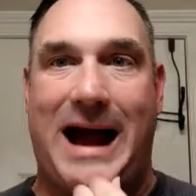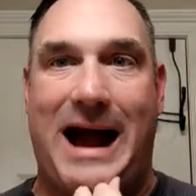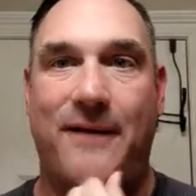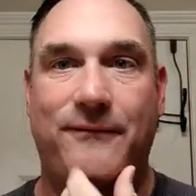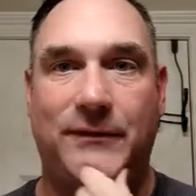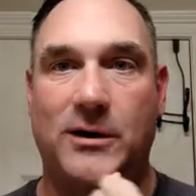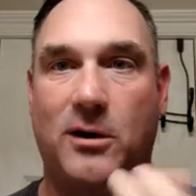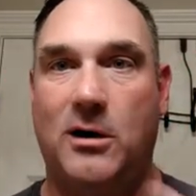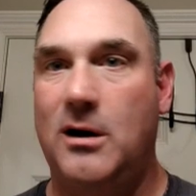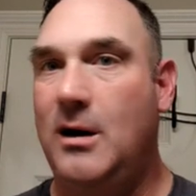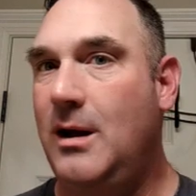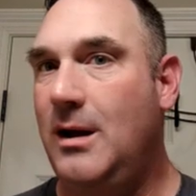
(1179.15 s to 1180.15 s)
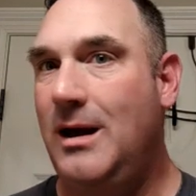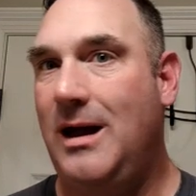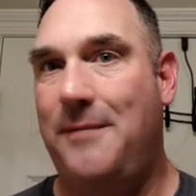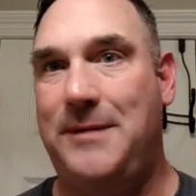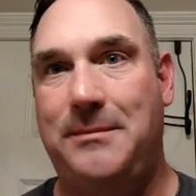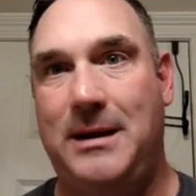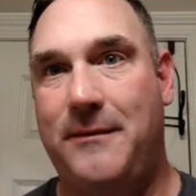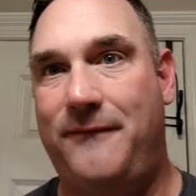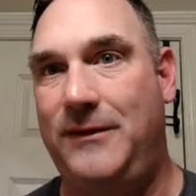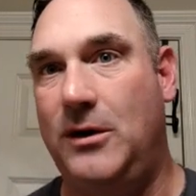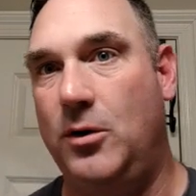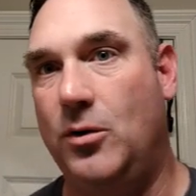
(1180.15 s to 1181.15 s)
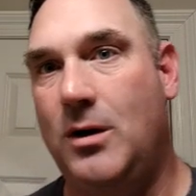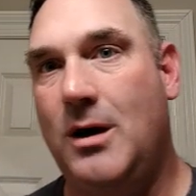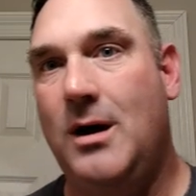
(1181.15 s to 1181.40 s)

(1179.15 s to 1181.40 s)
after maybe 30